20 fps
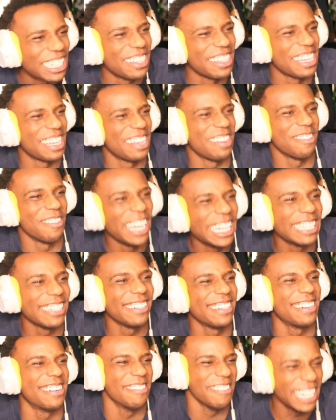yo, Metro,
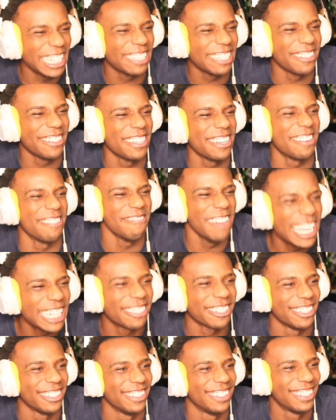yo, Metro, yo,
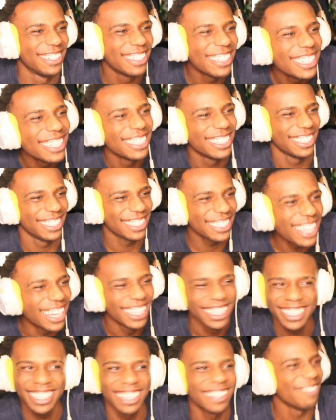Metro. Yeah,
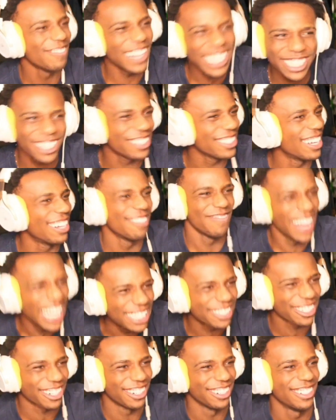yo, Metro, yo,
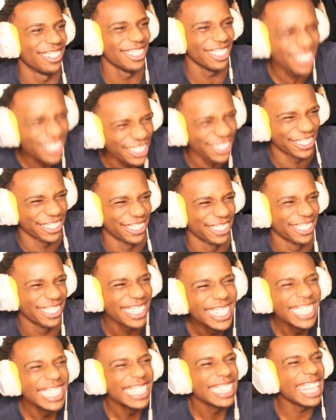Metro. Ooh.
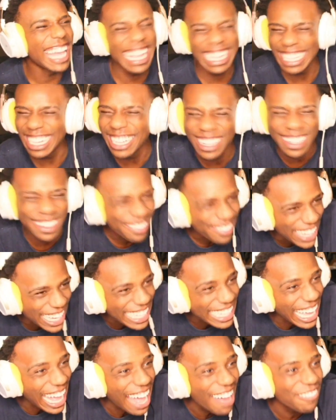Like, oh my
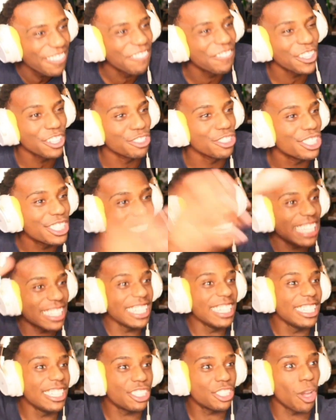god, when Future says it,
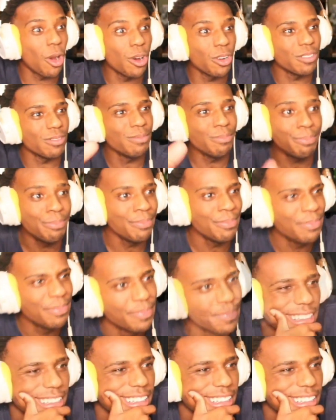it's so, mmm.